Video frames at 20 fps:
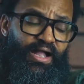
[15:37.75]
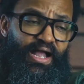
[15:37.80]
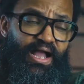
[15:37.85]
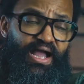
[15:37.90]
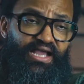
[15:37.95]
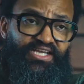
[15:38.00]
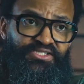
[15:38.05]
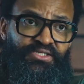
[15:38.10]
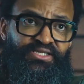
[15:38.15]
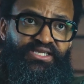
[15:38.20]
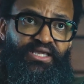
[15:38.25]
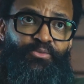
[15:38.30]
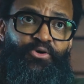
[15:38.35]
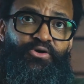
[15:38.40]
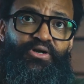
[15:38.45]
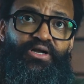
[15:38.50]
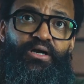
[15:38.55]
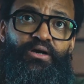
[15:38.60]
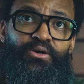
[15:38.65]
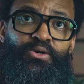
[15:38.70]
Action
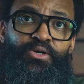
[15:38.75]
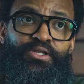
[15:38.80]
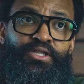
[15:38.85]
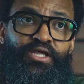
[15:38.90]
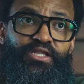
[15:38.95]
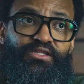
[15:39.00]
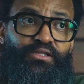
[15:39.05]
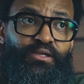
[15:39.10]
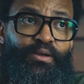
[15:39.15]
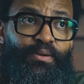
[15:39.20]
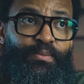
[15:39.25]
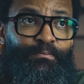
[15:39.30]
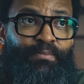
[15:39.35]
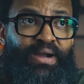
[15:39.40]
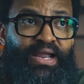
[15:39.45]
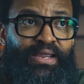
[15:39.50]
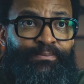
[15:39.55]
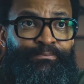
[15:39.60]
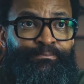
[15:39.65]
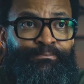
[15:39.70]
camera are not
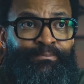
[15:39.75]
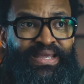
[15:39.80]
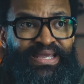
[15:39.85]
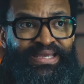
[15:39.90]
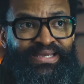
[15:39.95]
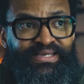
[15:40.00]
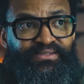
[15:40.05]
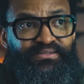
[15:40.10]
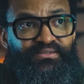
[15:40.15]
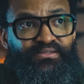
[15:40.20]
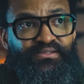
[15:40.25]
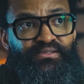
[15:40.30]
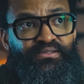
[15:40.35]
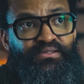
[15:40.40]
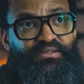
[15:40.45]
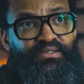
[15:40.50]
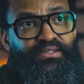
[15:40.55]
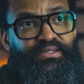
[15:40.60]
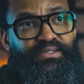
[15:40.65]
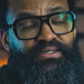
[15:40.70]
my main
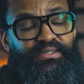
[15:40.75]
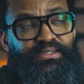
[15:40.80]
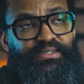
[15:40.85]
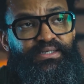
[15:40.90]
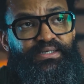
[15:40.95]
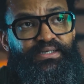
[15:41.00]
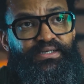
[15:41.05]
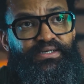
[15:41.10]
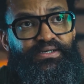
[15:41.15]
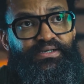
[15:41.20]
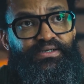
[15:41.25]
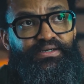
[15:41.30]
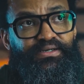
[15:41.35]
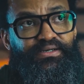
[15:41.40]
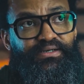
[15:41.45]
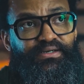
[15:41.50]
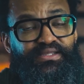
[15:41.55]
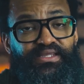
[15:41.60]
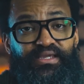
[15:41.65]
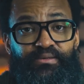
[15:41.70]

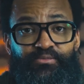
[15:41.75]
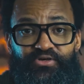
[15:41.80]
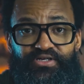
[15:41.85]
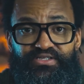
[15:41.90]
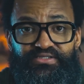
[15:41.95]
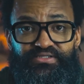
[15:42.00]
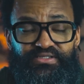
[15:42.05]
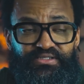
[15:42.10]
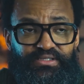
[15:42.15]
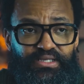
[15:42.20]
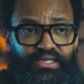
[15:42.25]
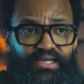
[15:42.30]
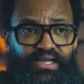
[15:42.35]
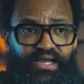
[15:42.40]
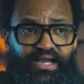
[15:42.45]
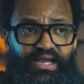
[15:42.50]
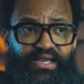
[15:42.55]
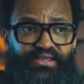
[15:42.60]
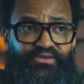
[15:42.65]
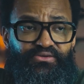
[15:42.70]
cameras.
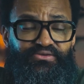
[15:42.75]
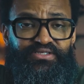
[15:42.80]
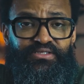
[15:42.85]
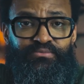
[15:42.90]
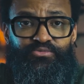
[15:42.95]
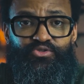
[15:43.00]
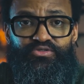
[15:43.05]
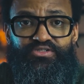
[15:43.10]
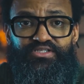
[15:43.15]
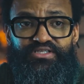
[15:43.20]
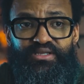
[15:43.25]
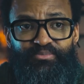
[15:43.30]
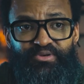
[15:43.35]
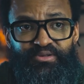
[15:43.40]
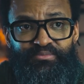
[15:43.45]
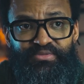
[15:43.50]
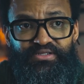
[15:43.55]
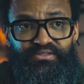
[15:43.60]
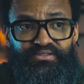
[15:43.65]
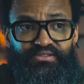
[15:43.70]
I use them to
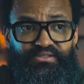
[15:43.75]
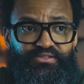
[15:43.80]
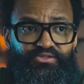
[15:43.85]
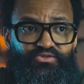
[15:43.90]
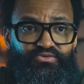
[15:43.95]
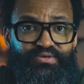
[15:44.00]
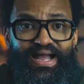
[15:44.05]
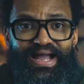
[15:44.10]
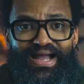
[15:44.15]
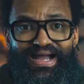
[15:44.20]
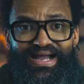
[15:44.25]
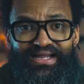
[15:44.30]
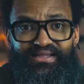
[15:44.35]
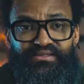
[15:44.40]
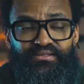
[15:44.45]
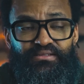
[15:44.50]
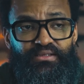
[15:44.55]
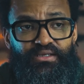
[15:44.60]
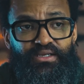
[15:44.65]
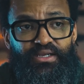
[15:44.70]
supplement, to
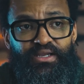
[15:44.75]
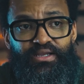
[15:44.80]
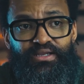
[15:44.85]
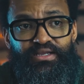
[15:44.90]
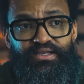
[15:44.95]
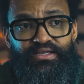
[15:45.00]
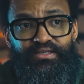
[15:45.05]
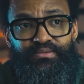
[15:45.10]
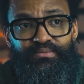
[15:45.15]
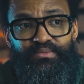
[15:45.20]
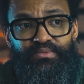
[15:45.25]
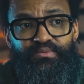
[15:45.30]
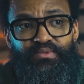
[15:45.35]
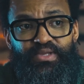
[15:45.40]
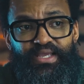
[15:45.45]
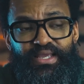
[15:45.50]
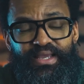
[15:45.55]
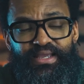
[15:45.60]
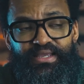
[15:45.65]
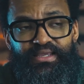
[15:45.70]
add
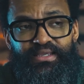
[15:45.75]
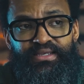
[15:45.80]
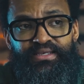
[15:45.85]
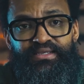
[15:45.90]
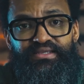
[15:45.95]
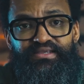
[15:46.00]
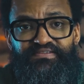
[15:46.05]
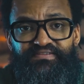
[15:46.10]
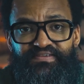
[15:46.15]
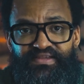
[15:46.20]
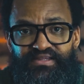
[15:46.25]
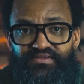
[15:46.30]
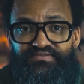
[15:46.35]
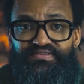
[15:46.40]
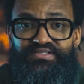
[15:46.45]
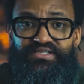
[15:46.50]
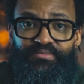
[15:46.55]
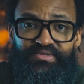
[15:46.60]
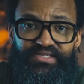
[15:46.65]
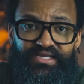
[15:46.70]
in the event of
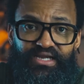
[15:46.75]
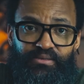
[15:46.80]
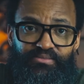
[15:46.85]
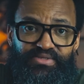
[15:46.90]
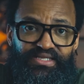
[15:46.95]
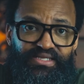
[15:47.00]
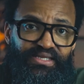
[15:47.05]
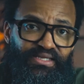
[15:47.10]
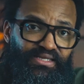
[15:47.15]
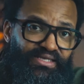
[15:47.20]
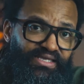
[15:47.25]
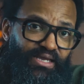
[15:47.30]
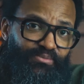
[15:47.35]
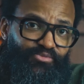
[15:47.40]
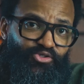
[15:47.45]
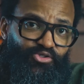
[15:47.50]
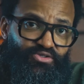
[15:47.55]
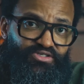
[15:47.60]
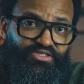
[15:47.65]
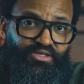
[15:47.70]
some time they can
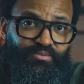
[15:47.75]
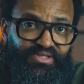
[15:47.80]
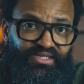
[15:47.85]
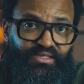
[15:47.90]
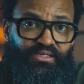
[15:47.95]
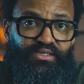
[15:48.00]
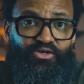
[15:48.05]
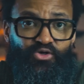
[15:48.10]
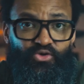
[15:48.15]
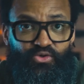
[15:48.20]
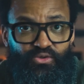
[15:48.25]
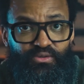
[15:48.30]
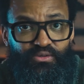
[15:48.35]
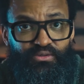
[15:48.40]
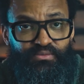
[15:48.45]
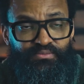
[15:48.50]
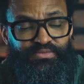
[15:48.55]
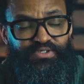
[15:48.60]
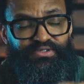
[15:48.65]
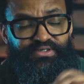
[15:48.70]
capture something cool,
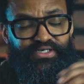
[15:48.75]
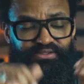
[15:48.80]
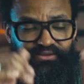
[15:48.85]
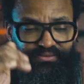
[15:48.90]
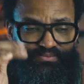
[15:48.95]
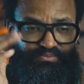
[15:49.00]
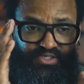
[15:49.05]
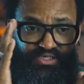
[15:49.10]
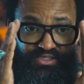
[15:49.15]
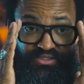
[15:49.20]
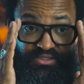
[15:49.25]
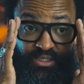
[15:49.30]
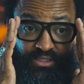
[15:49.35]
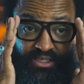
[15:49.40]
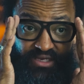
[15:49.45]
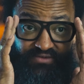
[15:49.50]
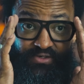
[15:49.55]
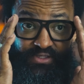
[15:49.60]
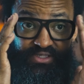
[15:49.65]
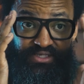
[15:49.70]
all right? Because not
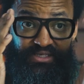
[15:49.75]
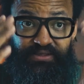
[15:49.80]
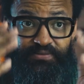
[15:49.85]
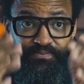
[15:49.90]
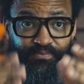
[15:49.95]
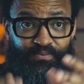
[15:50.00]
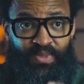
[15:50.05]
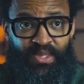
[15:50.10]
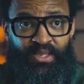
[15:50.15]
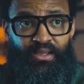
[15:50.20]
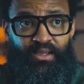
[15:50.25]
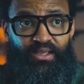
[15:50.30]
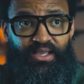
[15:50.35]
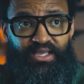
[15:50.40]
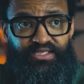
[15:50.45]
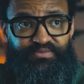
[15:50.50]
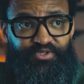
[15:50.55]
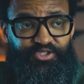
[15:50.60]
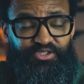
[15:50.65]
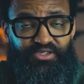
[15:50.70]
everything,
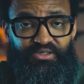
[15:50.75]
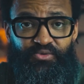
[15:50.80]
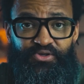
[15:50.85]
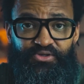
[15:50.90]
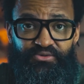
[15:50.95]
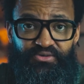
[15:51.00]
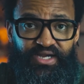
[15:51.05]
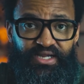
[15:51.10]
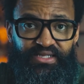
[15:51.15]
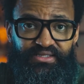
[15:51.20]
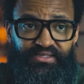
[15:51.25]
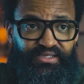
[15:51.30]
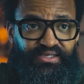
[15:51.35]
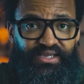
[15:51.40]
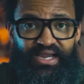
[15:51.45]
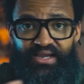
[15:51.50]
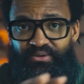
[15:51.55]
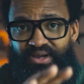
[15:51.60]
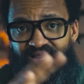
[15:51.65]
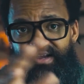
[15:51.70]
especially when you're hunting,
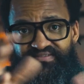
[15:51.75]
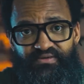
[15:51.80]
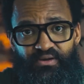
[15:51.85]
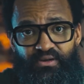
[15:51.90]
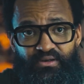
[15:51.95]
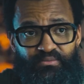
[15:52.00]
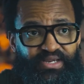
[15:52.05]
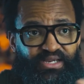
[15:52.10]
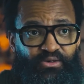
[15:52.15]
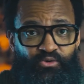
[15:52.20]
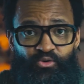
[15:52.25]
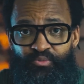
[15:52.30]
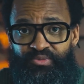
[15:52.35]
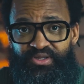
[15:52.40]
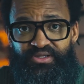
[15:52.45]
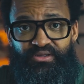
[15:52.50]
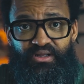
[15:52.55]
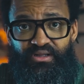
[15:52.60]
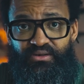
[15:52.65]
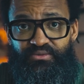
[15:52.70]
I don't have all my equipment
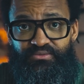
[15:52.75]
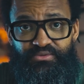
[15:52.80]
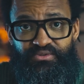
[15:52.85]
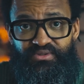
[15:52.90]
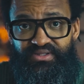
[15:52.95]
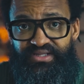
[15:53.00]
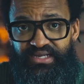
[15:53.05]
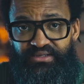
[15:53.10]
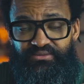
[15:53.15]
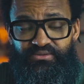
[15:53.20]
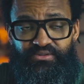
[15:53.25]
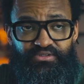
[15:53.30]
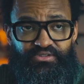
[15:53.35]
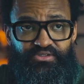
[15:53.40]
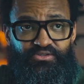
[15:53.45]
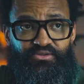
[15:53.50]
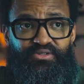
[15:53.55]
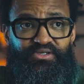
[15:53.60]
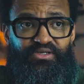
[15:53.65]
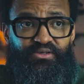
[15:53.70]
all rolled out.
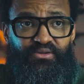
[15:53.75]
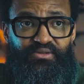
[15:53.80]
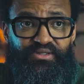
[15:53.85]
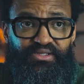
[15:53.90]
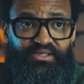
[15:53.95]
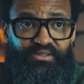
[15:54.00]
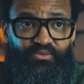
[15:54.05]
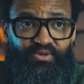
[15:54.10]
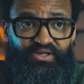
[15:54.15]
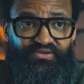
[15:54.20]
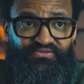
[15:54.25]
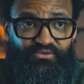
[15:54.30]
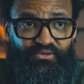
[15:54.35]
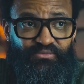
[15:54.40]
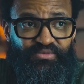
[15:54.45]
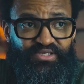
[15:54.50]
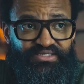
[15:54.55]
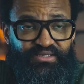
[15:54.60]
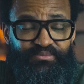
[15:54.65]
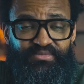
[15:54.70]
So the only way for me
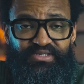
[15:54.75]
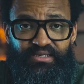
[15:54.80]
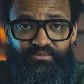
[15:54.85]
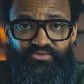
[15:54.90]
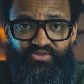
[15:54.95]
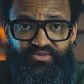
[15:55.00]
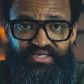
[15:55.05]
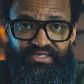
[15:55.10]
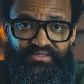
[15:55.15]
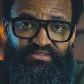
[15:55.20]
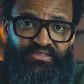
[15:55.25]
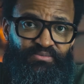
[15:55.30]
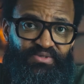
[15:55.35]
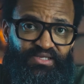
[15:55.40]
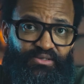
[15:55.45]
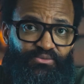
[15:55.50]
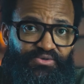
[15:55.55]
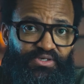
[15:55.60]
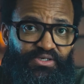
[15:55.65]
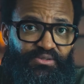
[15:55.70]
sometimes to get
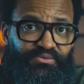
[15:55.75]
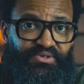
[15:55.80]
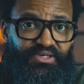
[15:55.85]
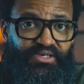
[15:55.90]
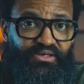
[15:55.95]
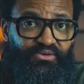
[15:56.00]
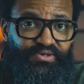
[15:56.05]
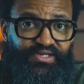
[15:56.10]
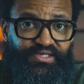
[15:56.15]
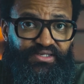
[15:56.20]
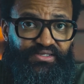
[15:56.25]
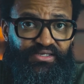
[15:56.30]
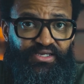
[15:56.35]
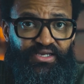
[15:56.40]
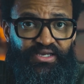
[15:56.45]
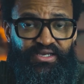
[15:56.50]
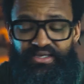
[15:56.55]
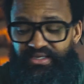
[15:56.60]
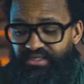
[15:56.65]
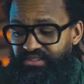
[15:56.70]
something really, really quick
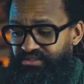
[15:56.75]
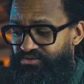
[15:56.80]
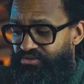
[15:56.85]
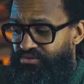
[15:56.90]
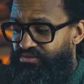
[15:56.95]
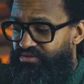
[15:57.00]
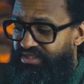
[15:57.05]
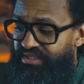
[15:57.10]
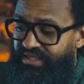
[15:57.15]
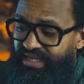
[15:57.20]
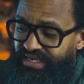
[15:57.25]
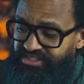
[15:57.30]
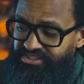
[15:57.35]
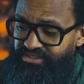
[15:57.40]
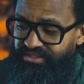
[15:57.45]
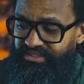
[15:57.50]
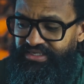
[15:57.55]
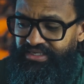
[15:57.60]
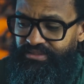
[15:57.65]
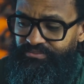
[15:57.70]
is to use an action
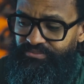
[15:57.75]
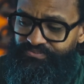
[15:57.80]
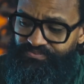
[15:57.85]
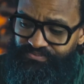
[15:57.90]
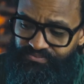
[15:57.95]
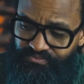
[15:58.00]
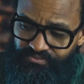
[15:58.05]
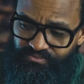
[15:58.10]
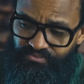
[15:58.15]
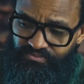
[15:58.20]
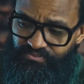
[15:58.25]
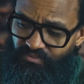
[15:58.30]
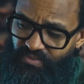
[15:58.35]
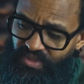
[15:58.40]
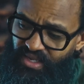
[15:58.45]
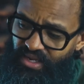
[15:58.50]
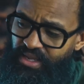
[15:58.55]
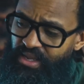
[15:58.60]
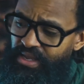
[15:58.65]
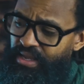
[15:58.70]
cam.
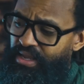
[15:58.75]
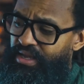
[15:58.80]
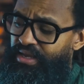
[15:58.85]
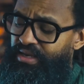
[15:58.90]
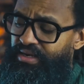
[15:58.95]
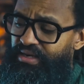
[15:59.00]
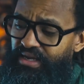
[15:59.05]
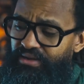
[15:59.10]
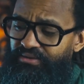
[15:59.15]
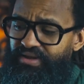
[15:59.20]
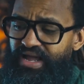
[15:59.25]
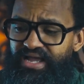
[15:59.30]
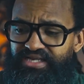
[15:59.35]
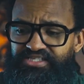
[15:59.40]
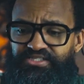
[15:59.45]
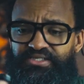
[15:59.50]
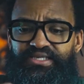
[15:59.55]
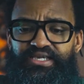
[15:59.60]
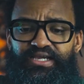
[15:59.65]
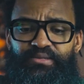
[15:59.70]
Now,
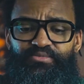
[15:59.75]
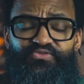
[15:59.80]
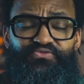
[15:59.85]
action cam, the